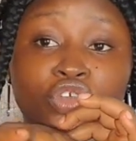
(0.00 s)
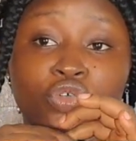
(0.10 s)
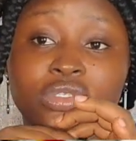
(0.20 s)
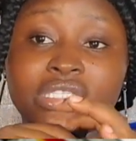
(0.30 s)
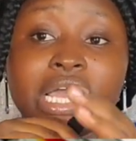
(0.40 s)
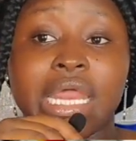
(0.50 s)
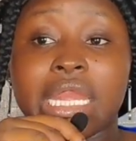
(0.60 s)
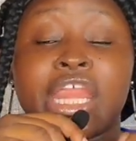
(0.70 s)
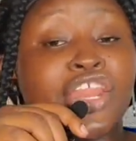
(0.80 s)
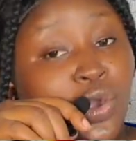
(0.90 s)
started
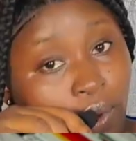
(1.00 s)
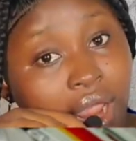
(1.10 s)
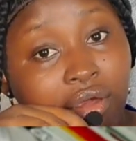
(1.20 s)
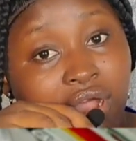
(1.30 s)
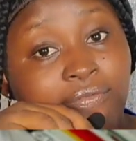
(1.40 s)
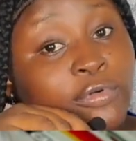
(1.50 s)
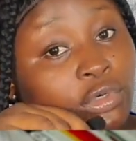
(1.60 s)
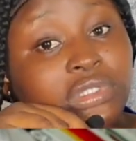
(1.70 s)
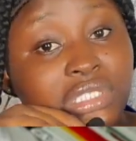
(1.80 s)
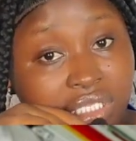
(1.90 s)
a new era
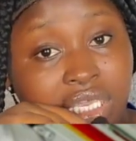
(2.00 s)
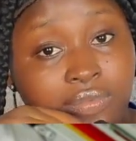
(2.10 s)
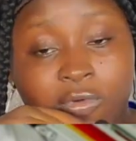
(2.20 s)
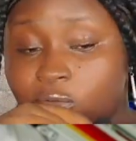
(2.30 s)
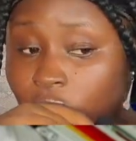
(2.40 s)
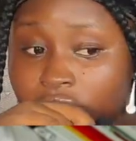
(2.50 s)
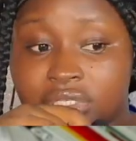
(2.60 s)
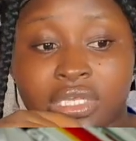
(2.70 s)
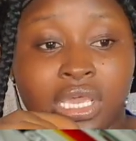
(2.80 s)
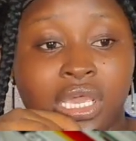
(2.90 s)
for the team. Of
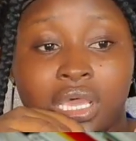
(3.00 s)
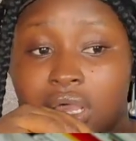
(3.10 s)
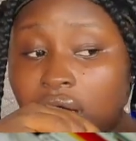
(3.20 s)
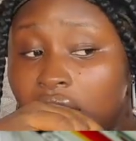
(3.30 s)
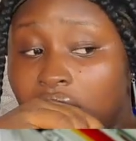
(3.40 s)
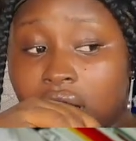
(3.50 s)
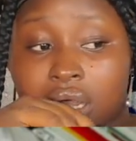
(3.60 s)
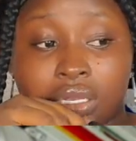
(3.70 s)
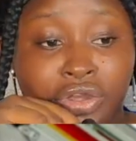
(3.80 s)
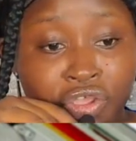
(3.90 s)
course,
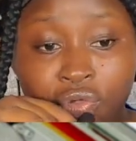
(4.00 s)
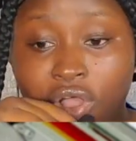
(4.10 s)
new